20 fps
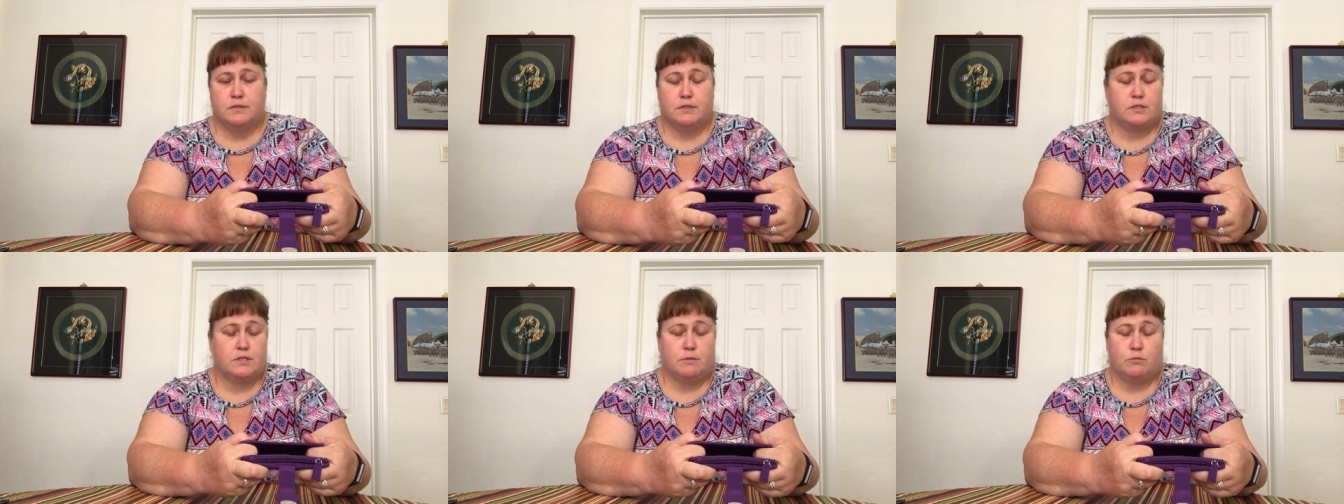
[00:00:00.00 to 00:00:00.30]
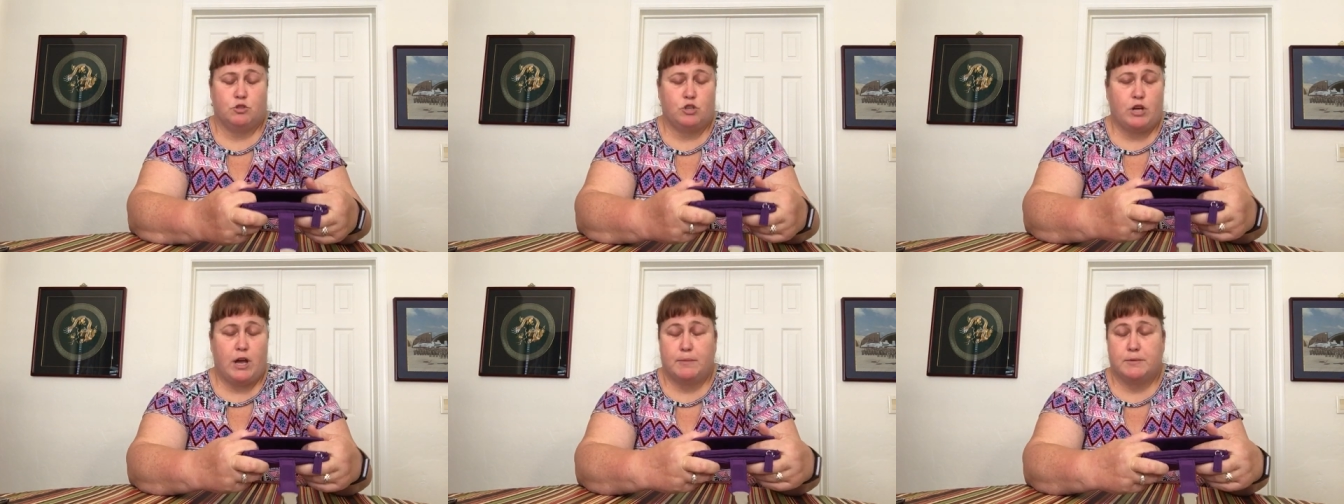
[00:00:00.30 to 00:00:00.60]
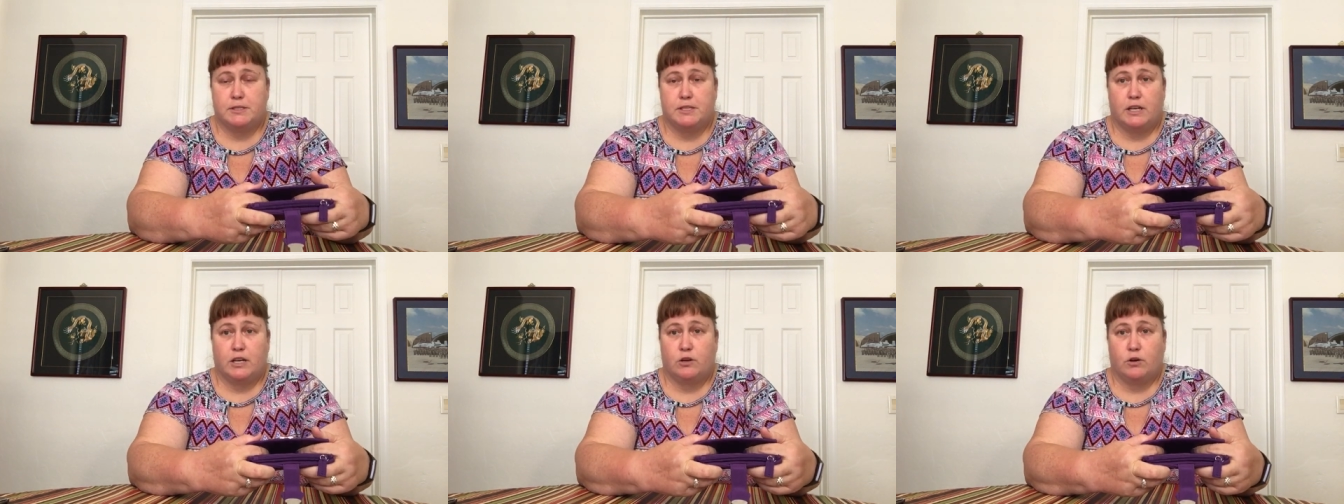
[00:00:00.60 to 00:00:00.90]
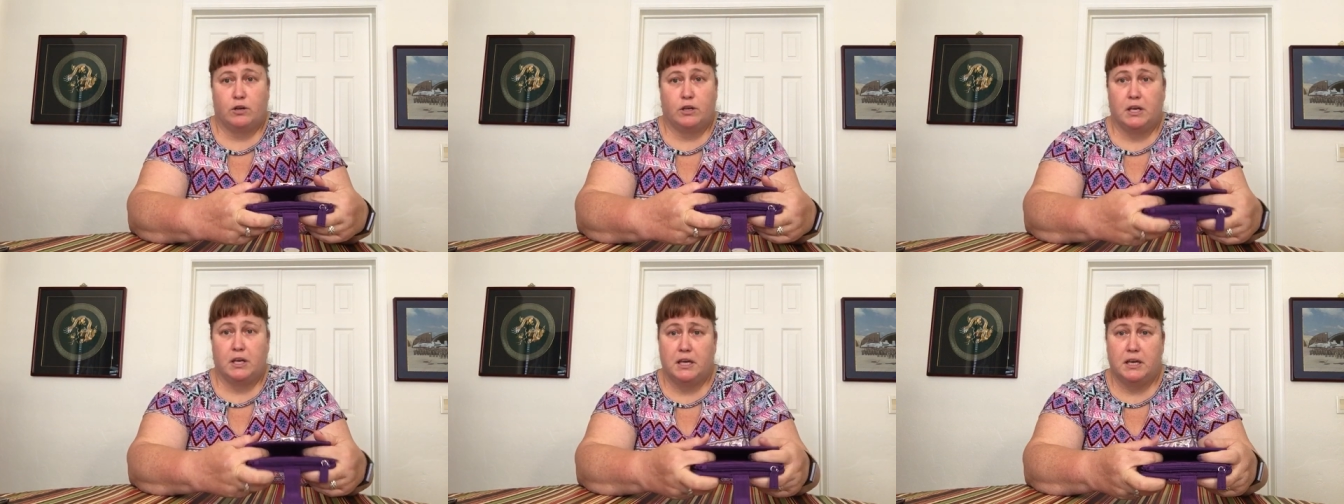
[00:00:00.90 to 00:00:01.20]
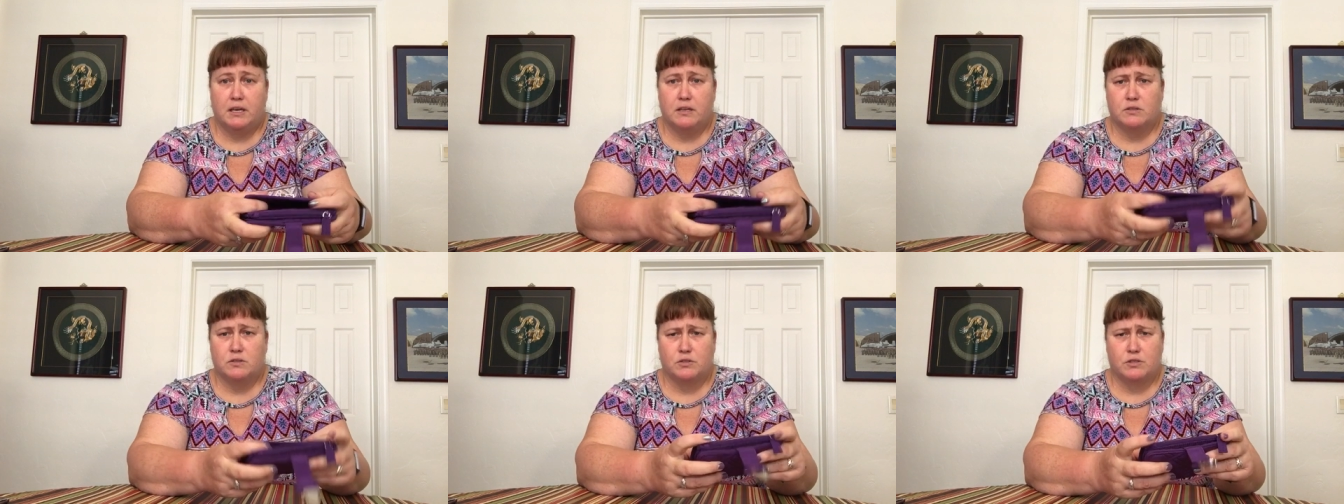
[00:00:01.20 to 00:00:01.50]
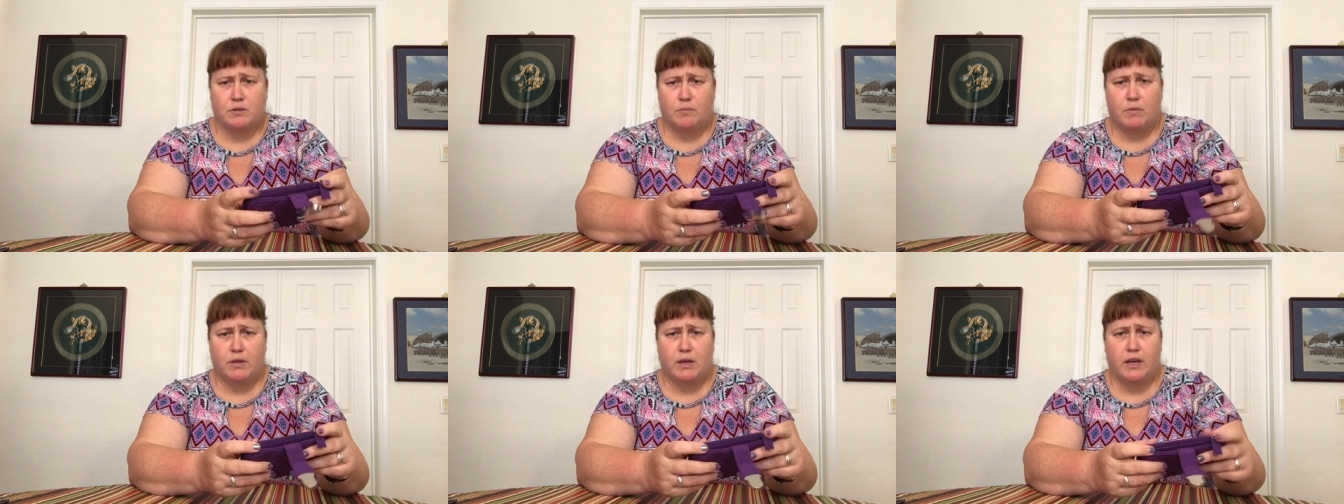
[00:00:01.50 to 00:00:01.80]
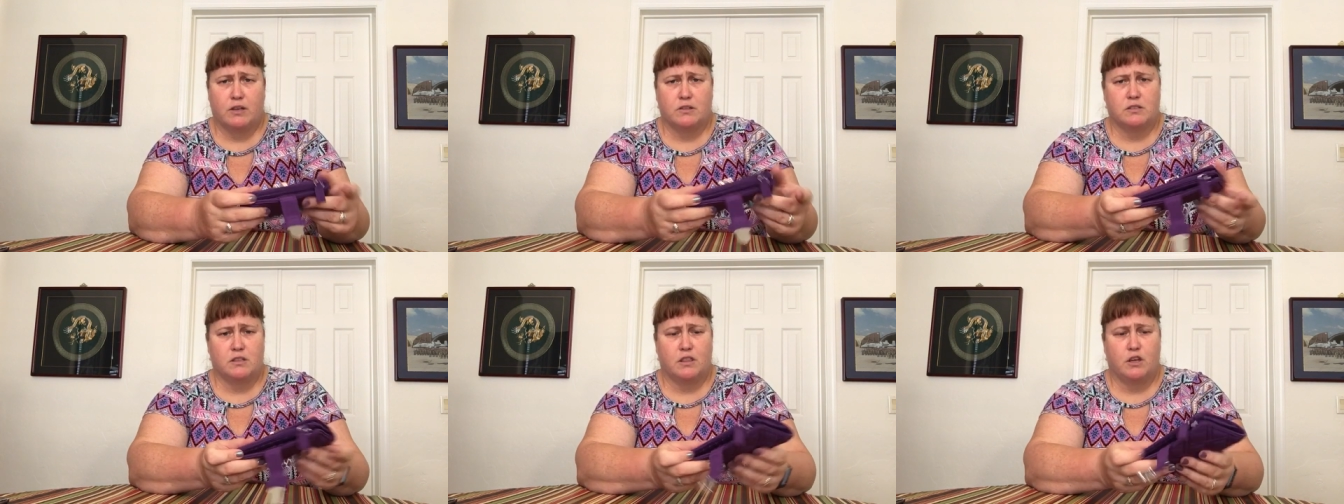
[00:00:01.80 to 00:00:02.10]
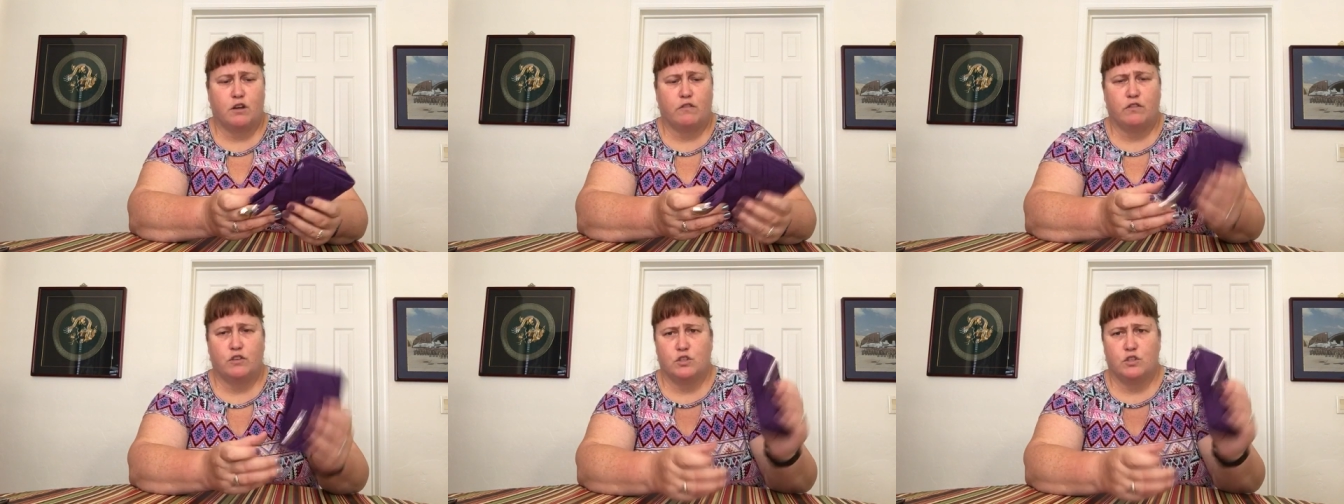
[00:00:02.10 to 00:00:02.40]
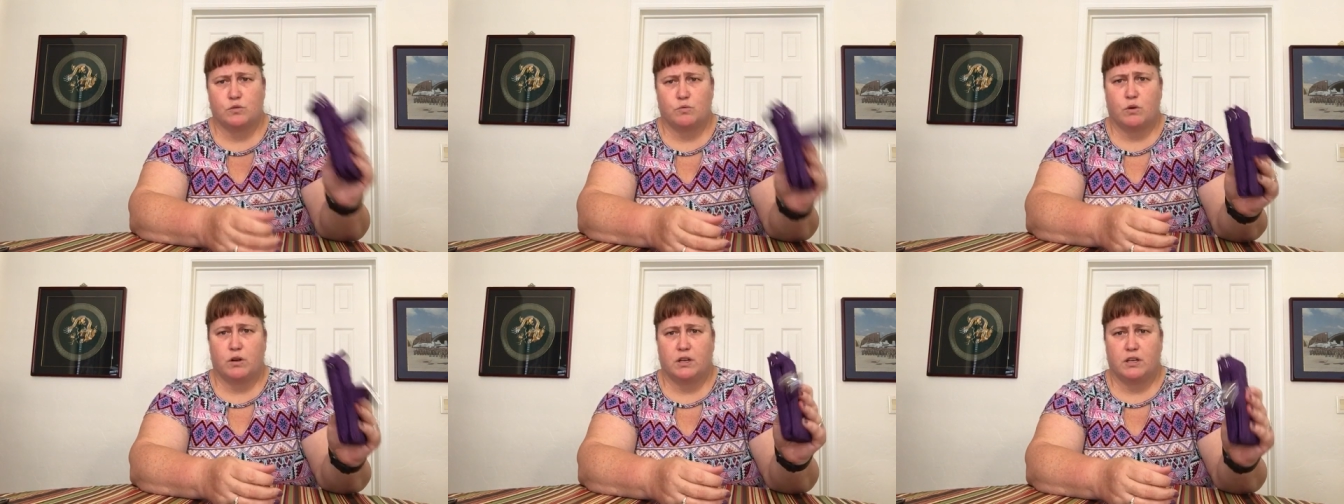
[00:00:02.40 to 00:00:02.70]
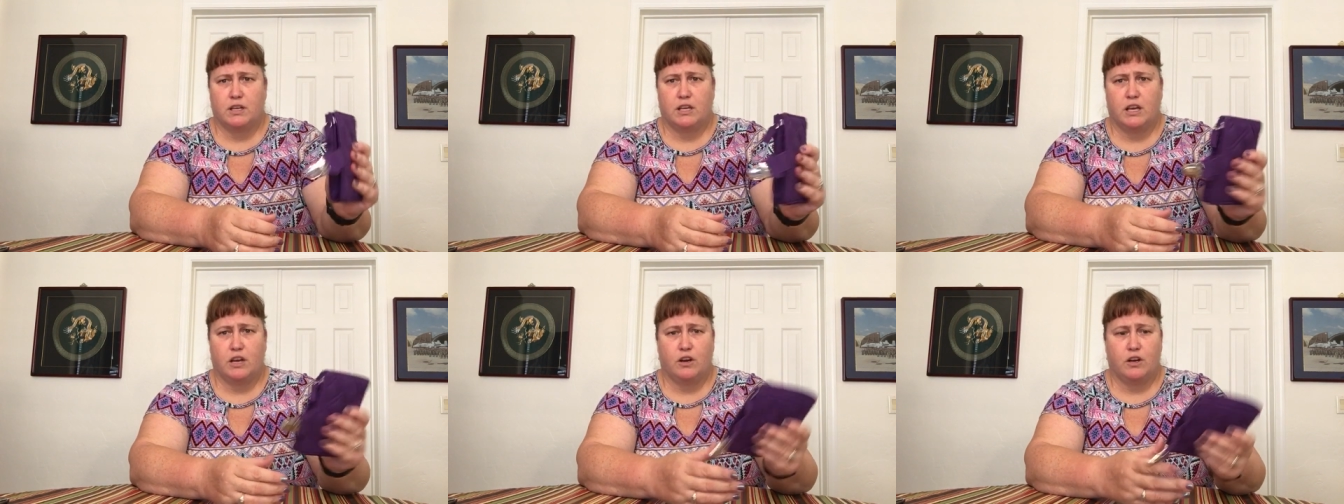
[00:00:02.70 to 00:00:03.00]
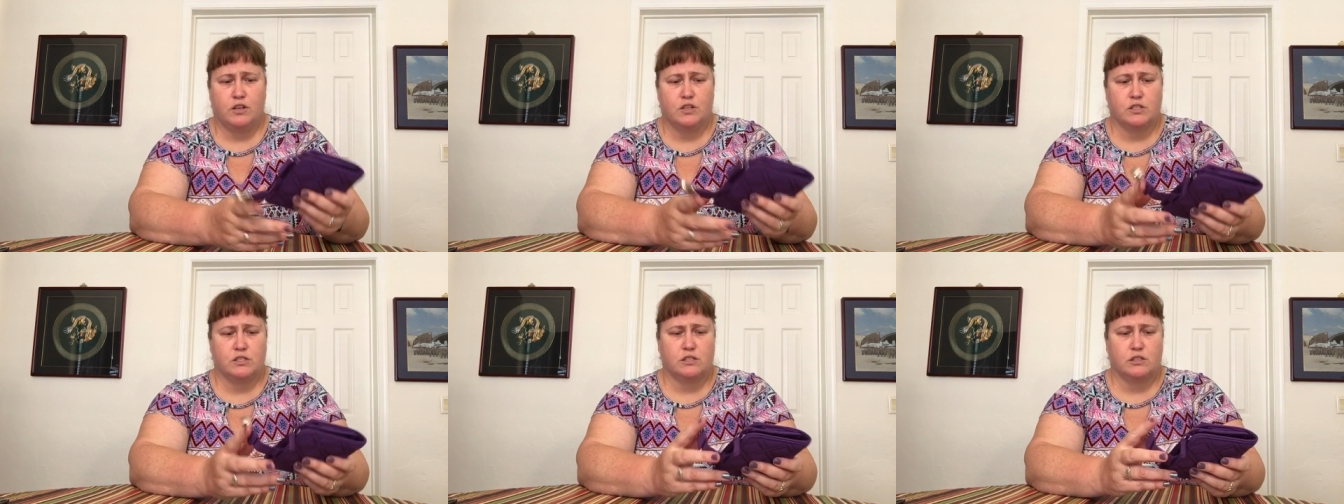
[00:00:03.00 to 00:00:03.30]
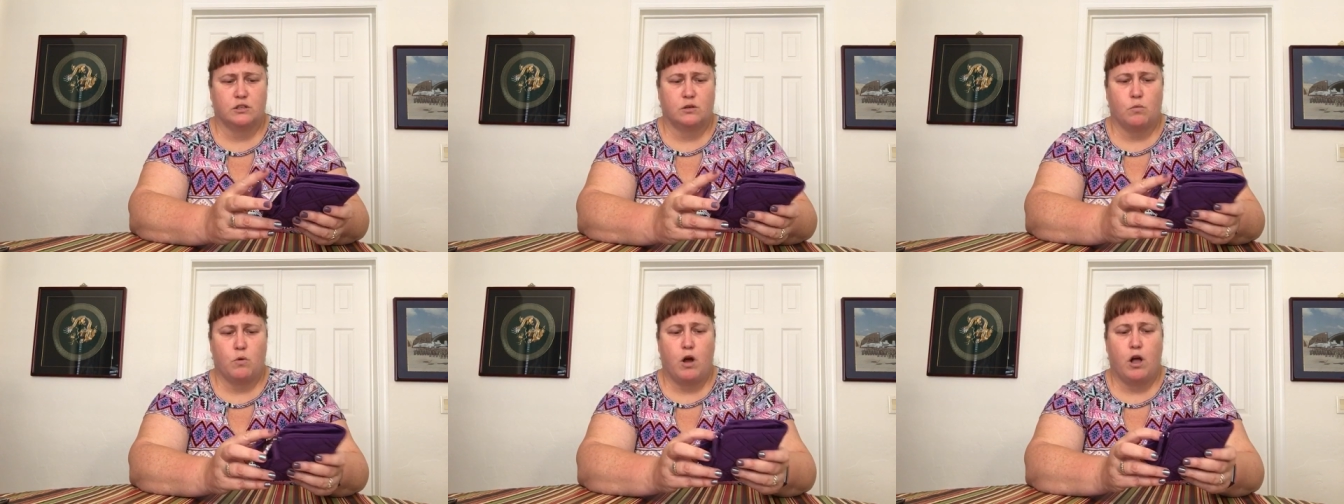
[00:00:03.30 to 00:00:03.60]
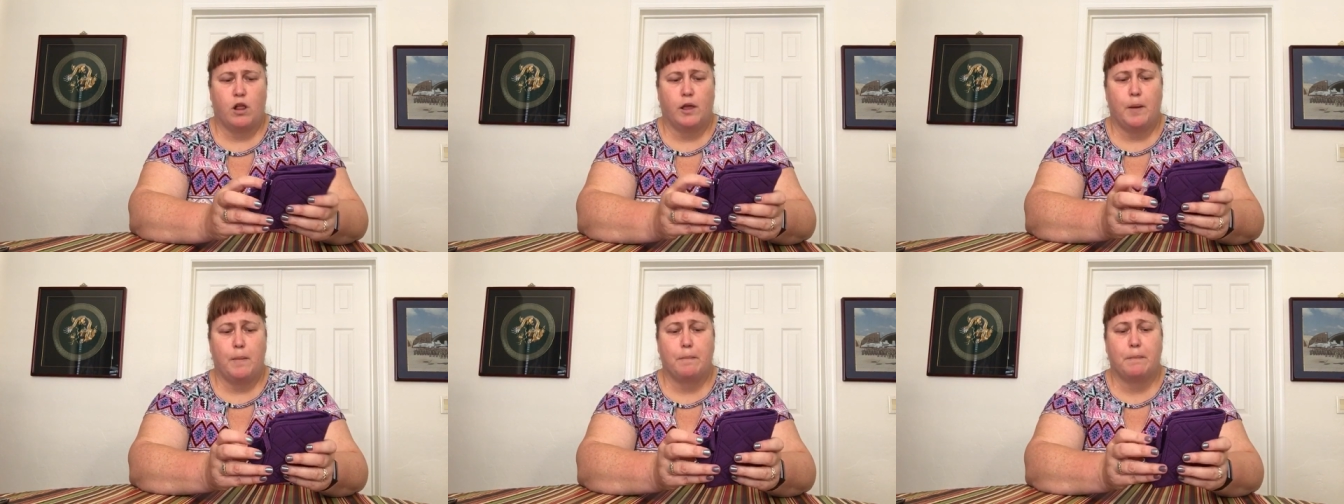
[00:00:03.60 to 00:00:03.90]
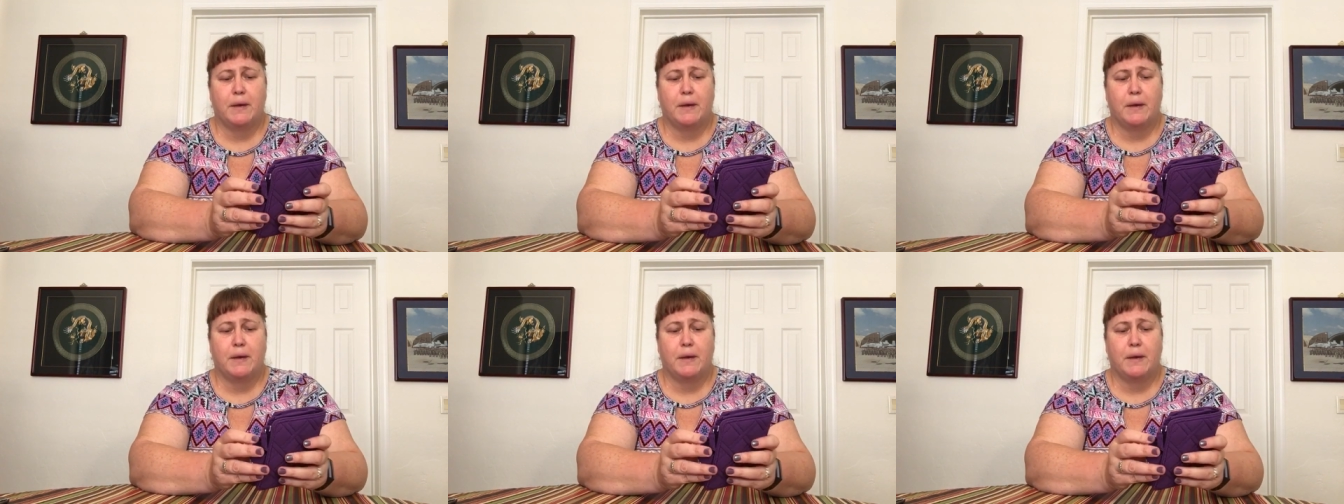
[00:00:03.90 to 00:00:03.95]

some chapstick or keys or something else in there if you just wanted to carry just a little wallet.